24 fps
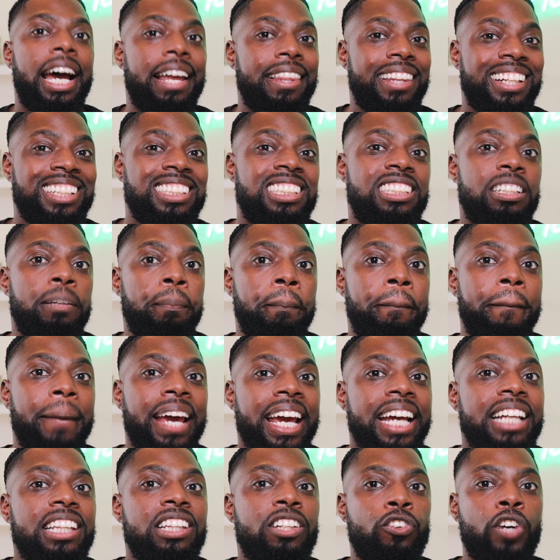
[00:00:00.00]
And then to
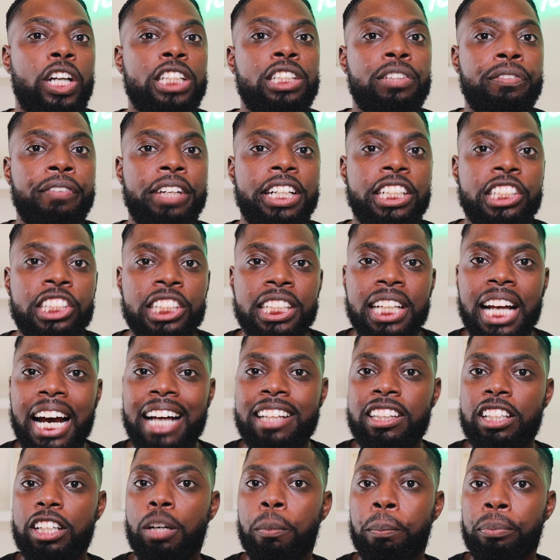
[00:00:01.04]
make the reservation
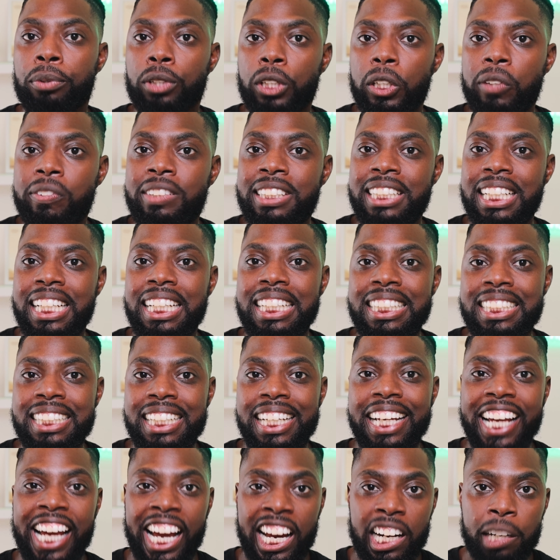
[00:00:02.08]
at the approved C D
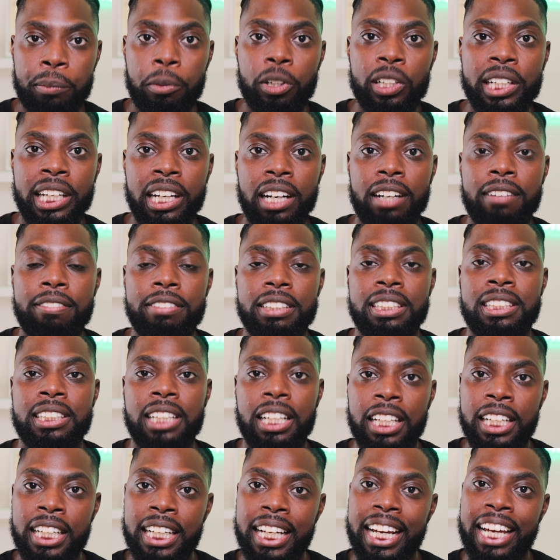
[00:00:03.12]
C animal care
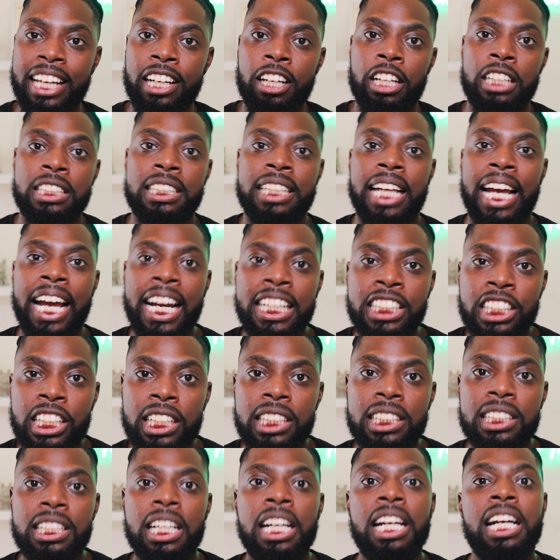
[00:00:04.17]
facility in Los
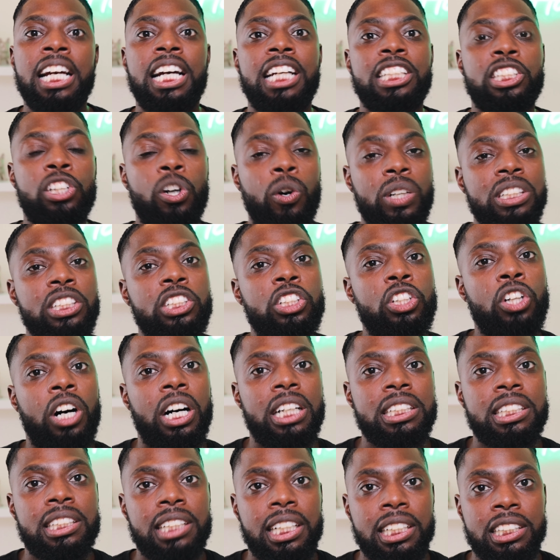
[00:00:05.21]
Angeles is going to
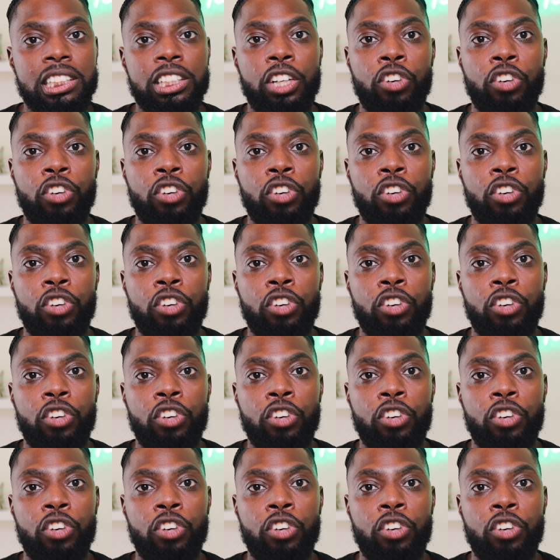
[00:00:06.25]
cost us